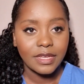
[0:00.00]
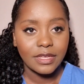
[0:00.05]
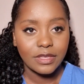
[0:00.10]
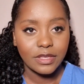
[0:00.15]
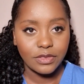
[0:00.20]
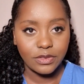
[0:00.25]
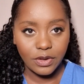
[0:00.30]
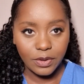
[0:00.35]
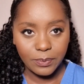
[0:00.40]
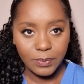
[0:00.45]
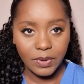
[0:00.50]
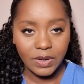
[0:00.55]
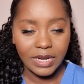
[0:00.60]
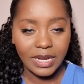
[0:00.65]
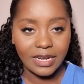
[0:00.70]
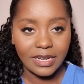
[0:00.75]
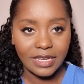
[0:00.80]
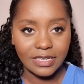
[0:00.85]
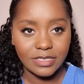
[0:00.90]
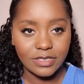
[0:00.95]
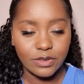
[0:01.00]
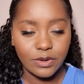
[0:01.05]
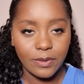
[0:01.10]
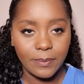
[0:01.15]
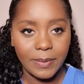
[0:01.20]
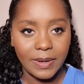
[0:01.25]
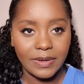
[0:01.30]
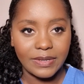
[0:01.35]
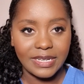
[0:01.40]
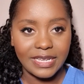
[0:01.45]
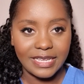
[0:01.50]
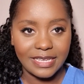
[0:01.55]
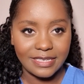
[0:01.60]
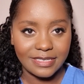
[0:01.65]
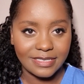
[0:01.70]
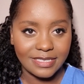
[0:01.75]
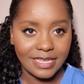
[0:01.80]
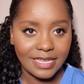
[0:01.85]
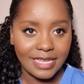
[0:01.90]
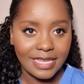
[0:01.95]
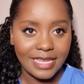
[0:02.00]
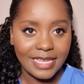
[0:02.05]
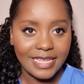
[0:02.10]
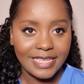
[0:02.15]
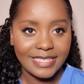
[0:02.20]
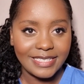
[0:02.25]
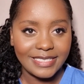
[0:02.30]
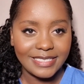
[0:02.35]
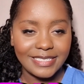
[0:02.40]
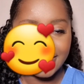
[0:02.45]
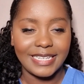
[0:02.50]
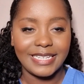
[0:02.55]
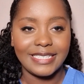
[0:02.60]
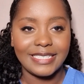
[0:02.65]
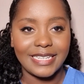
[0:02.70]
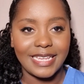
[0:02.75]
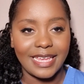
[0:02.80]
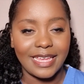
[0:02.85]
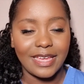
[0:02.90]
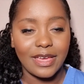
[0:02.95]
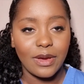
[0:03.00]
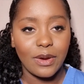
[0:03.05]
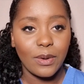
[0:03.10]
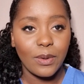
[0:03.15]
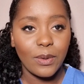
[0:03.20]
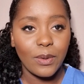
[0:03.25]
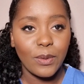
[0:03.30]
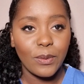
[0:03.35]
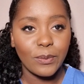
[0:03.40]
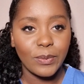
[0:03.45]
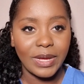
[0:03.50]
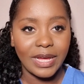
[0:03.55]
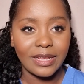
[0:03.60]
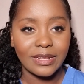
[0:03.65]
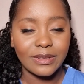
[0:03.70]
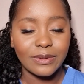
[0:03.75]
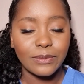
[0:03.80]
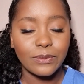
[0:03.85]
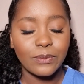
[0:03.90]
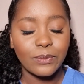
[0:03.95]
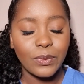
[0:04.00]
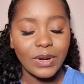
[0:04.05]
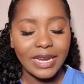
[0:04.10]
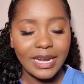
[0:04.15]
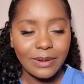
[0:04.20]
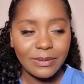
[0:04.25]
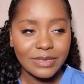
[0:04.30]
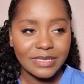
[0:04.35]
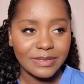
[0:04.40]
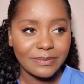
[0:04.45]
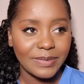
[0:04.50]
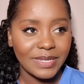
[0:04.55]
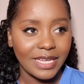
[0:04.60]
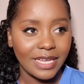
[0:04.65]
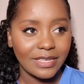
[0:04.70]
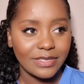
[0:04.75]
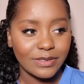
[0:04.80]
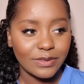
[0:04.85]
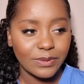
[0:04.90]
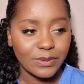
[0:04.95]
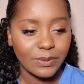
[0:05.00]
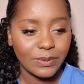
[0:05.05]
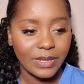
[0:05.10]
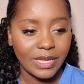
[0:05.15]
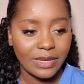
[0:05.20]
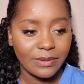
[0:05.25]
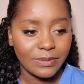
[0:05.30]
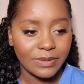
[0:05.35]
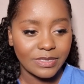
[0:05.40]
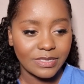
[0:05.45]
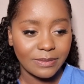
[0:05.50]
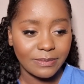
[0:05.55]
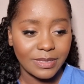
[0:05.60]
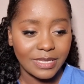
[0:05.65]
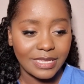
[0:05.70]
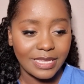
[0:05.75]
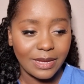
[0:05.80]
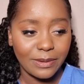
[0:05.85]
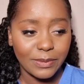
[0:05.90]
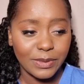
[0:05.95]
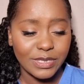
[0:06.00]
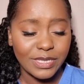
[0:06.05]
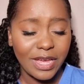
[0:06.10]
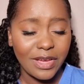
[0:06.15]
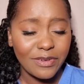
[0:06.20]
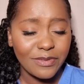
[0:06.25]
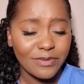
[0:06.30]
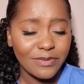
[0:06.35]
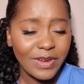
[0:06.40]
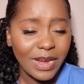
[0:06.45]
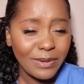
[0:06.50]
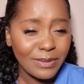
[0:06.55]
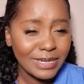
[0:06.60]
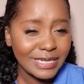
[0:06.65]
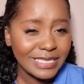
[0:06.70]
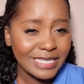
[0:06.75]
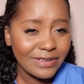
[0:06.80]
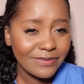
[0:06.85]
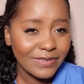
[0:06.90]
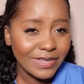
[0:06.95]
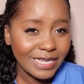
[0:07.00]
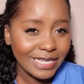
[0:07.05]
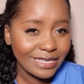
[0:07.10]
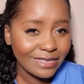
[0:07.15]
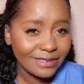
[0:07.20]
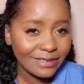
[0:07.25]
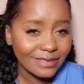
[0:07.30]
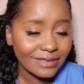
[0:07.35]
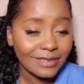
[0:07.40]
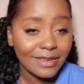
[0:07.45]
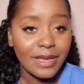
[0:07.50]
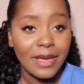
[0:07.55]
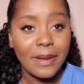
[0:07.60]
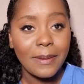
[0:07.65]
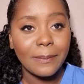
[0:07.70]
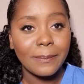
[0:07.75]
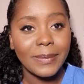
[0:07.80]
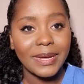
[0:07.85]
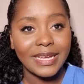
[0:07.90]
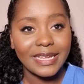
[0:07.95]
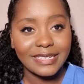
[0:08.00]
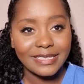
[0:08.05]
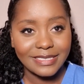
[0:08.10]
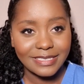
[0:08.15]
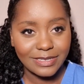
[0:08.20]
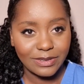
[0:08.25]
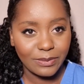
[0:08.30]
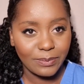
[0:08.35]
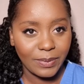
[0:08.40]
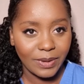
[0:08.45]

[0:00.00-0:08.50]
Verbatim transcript: The third point I'd like to talk about is dating. Well, when I was in PA school, it was something that was very difficult, but it's still